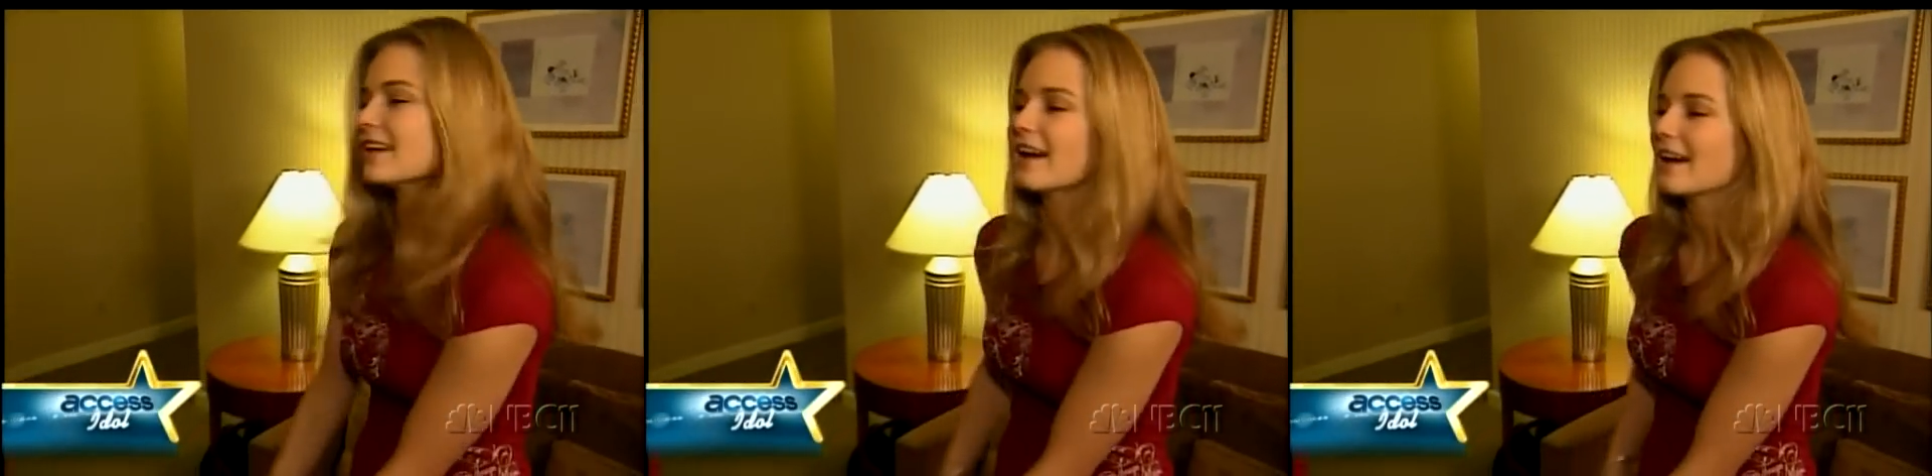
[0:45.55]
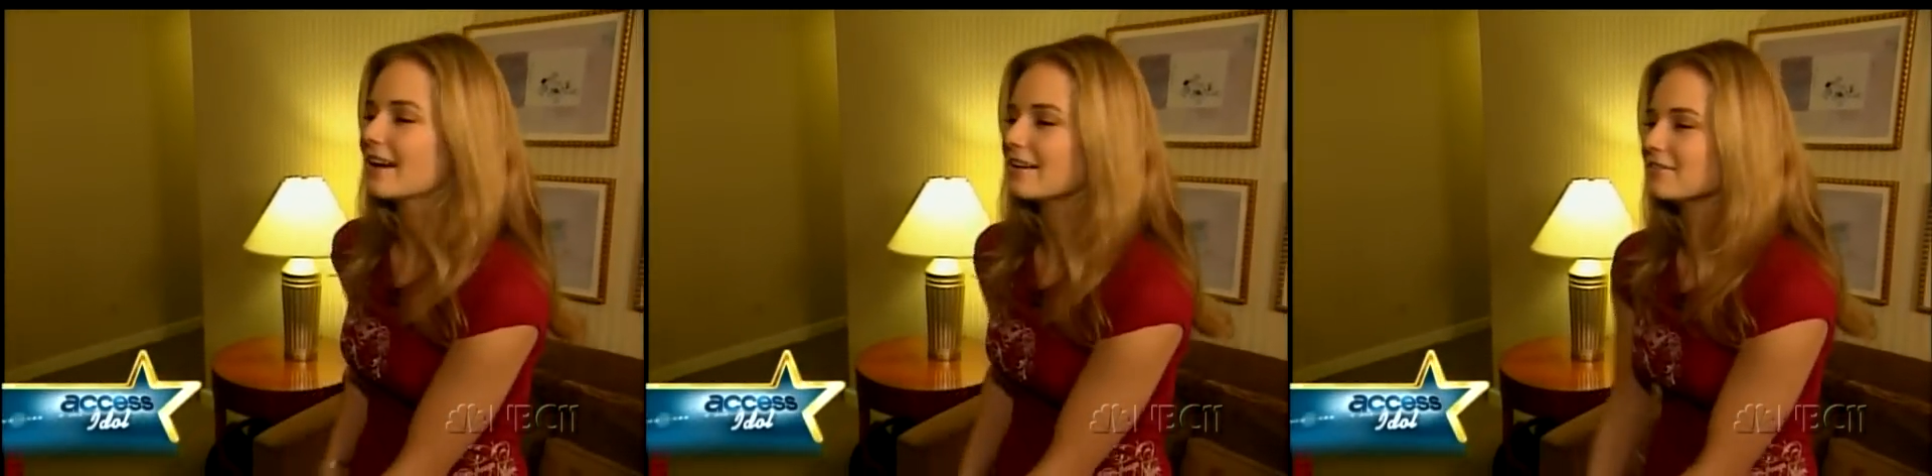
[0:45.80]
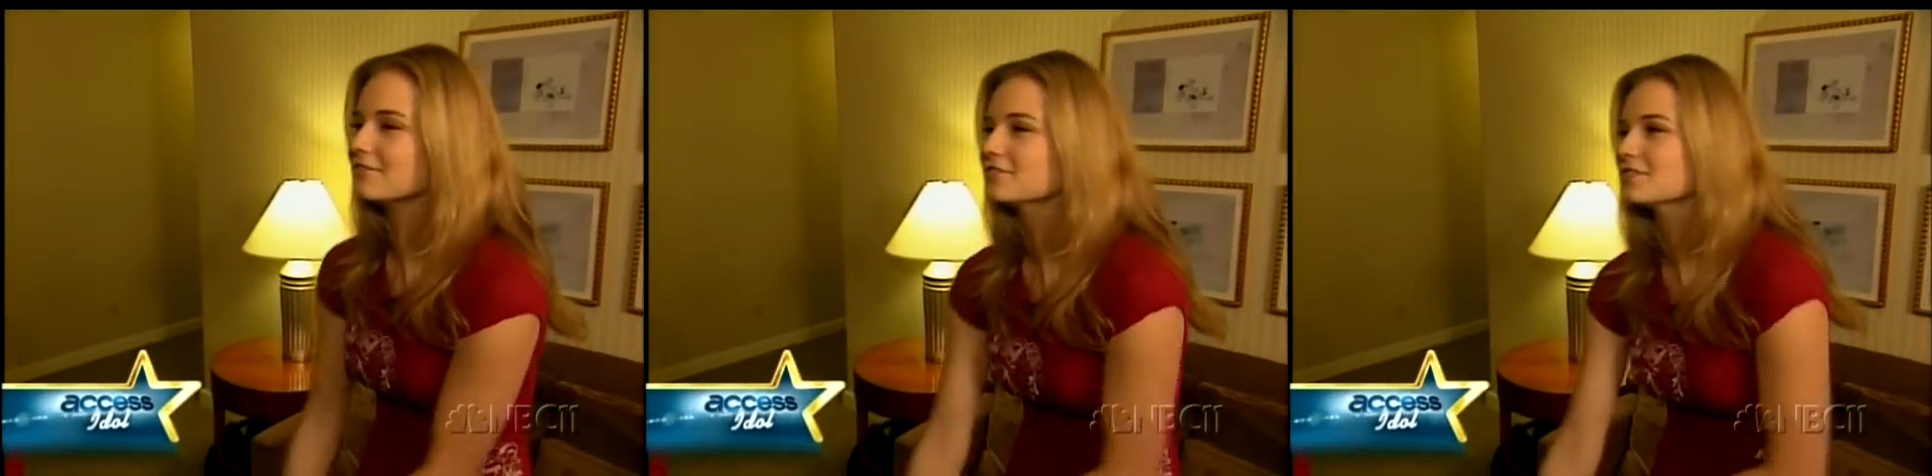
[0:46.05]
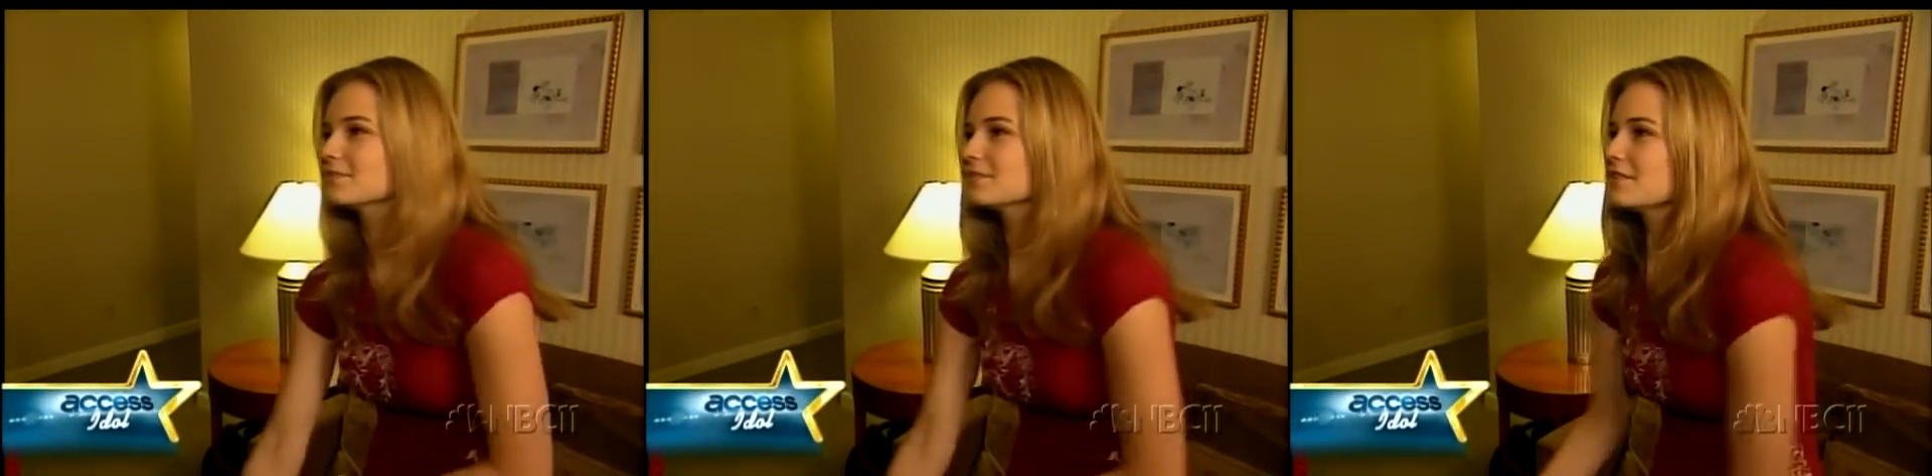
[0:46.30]
that have
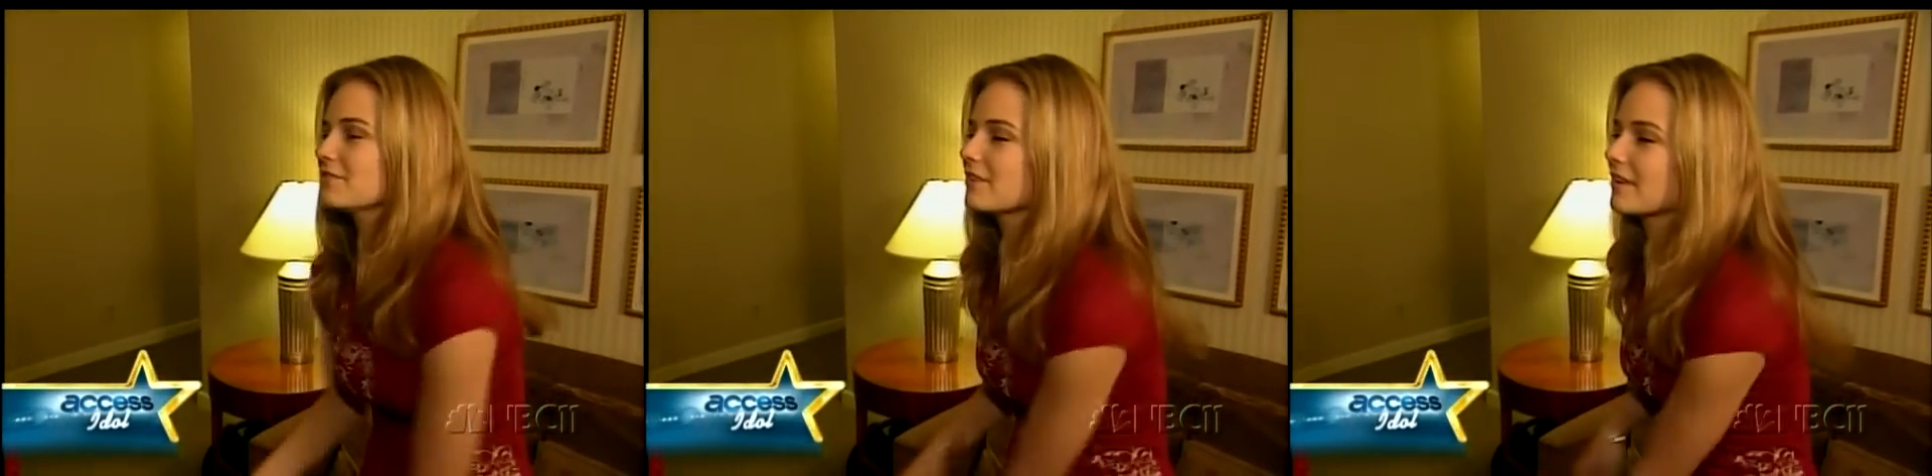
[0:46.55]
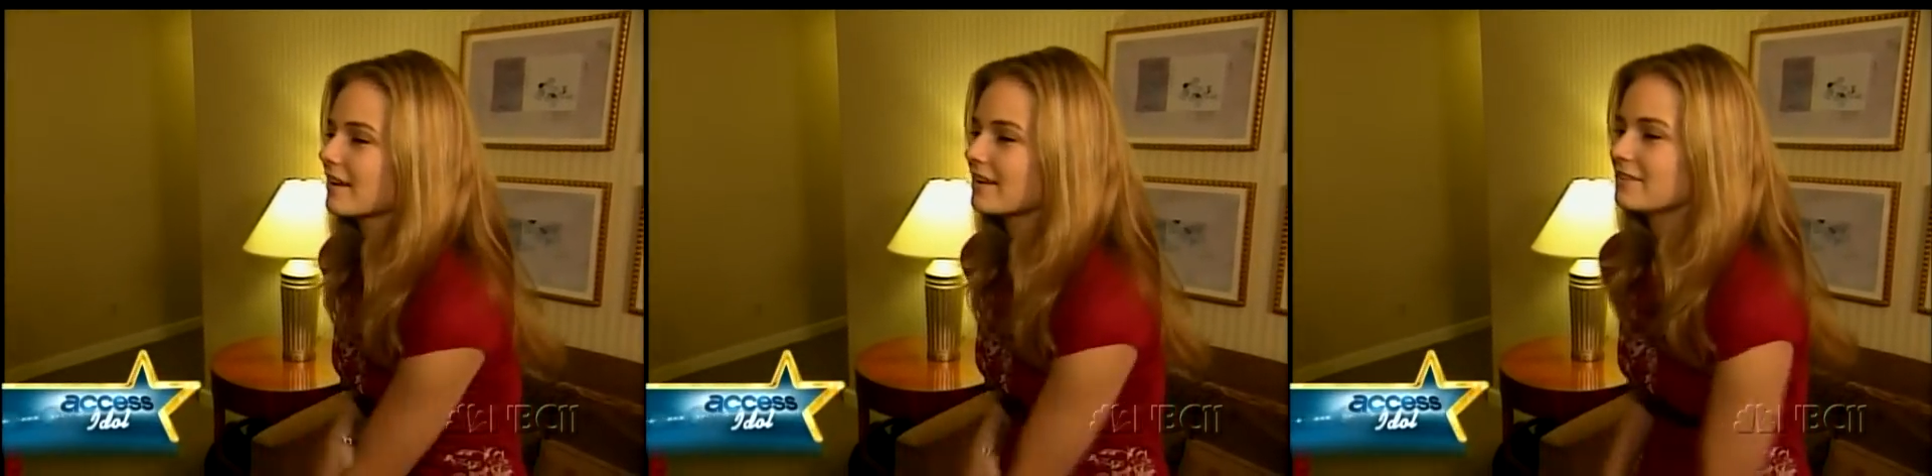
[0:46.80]
some different kind